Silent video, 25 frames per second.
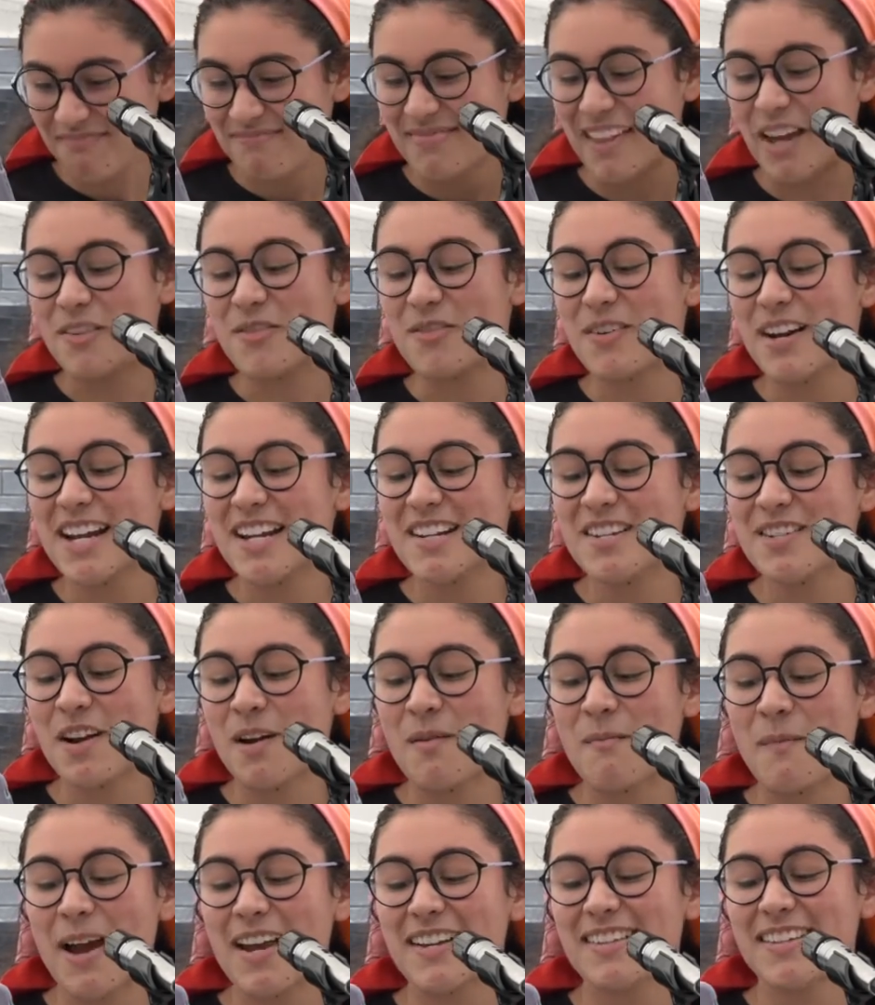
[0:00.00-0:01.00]
that raged
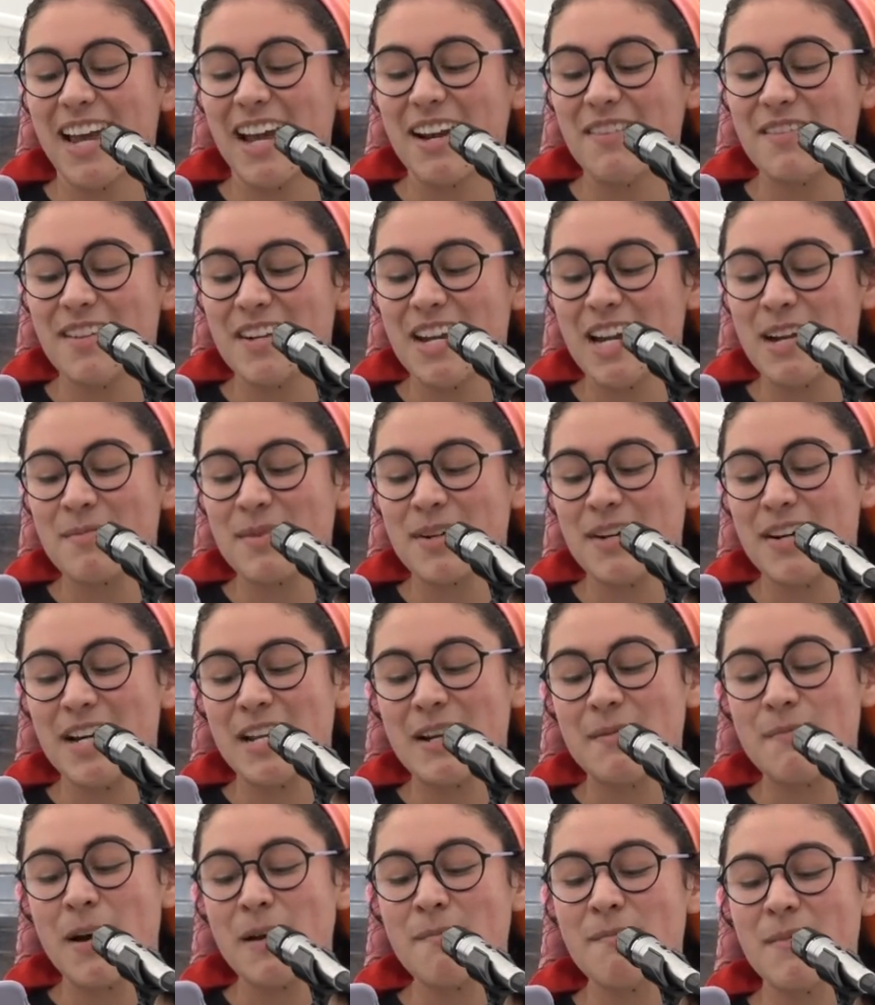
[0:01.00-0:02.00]
on my side of the
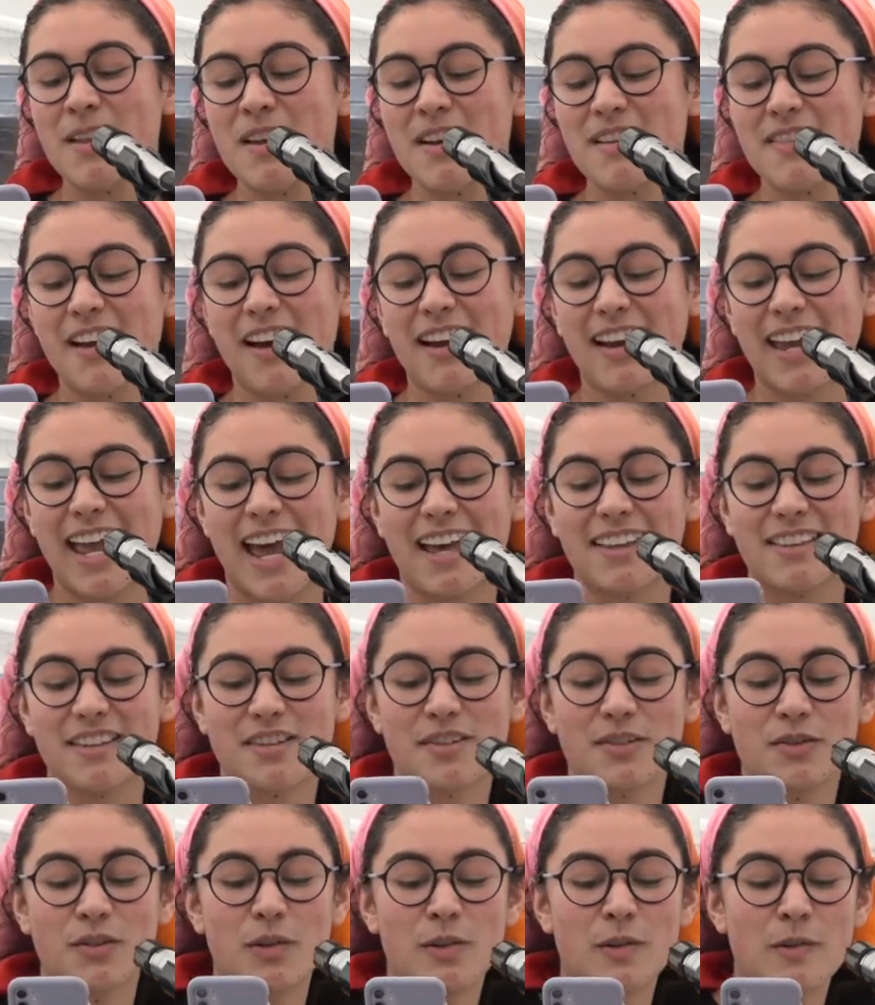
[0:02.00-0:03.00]
neighborhood, and my mother thought Catholic
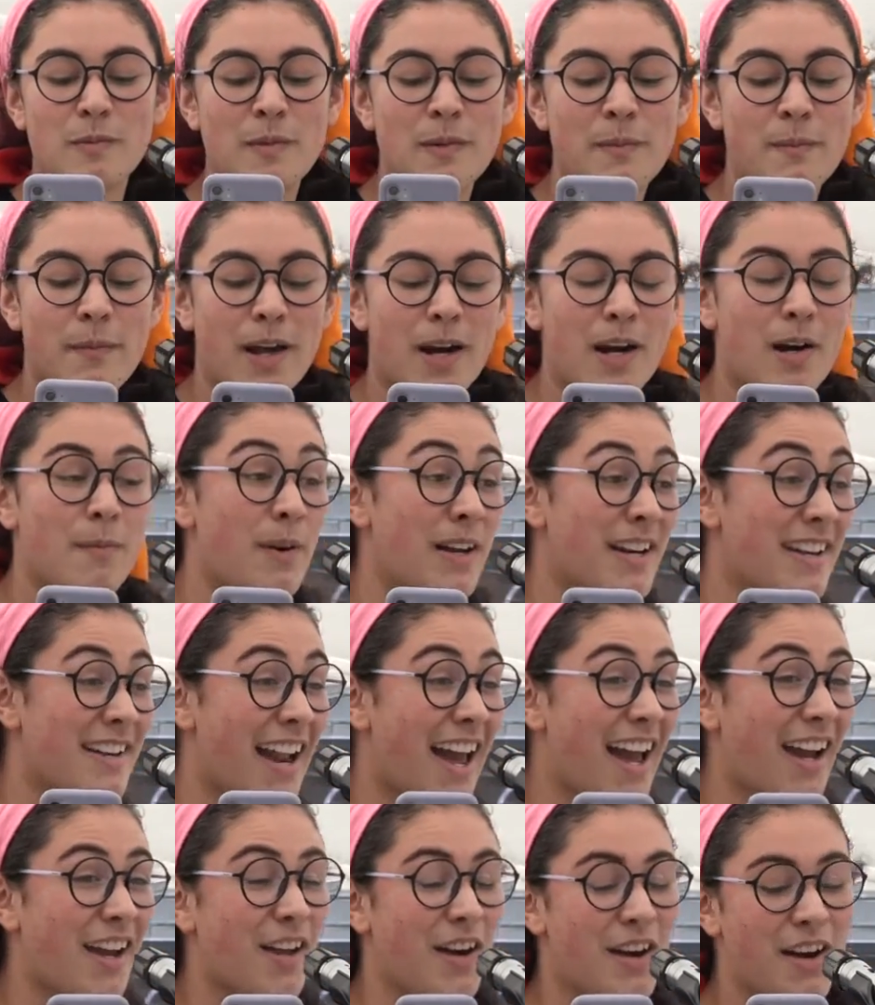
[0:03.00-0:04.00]
school would have been better, but
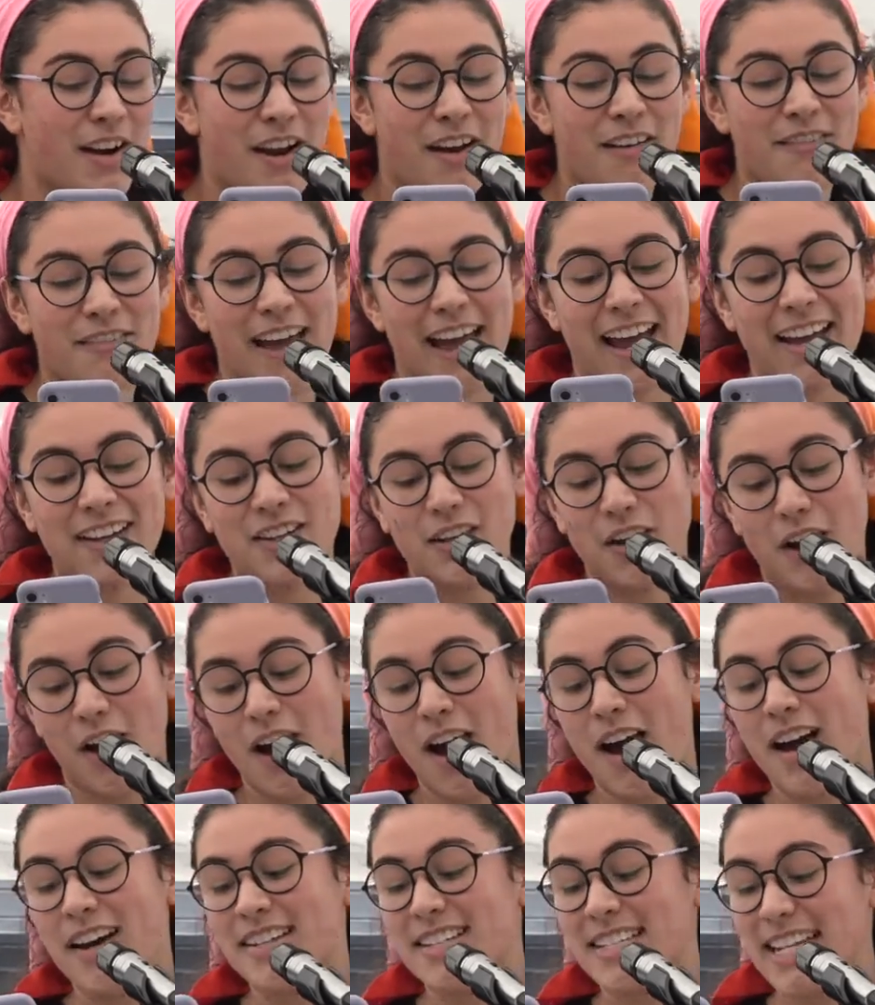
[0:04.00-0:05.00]
not good enough at
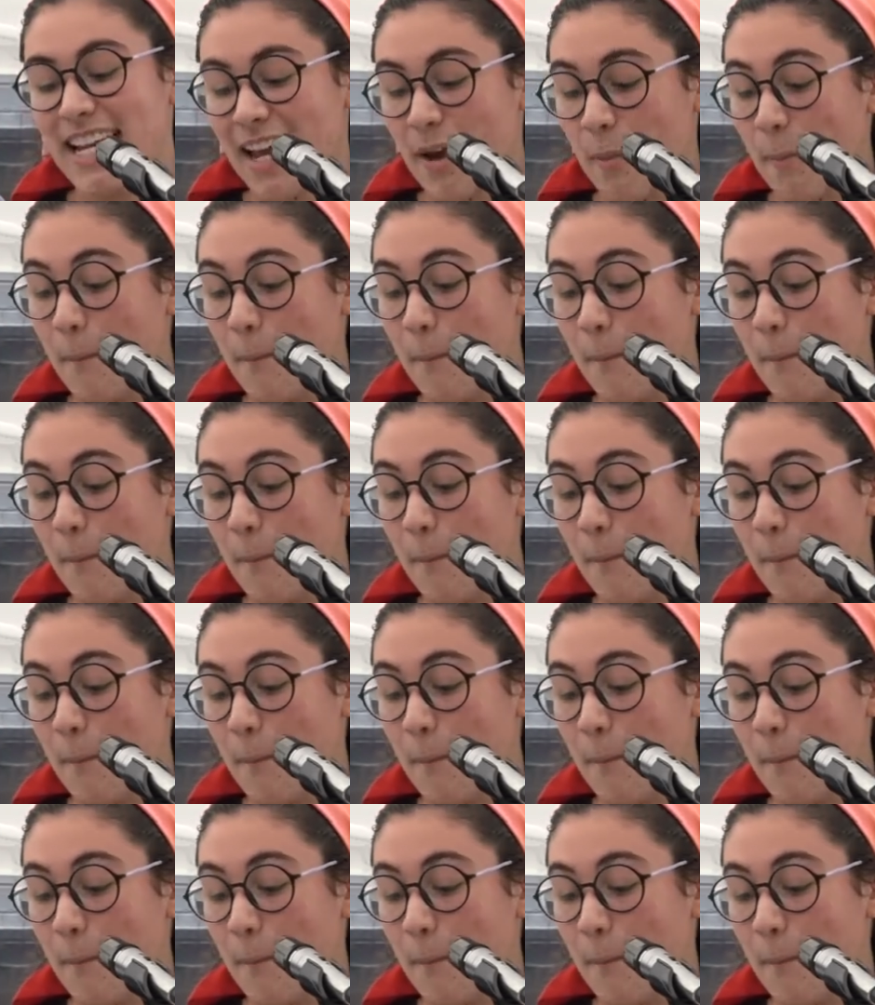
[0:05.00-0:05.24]
cost.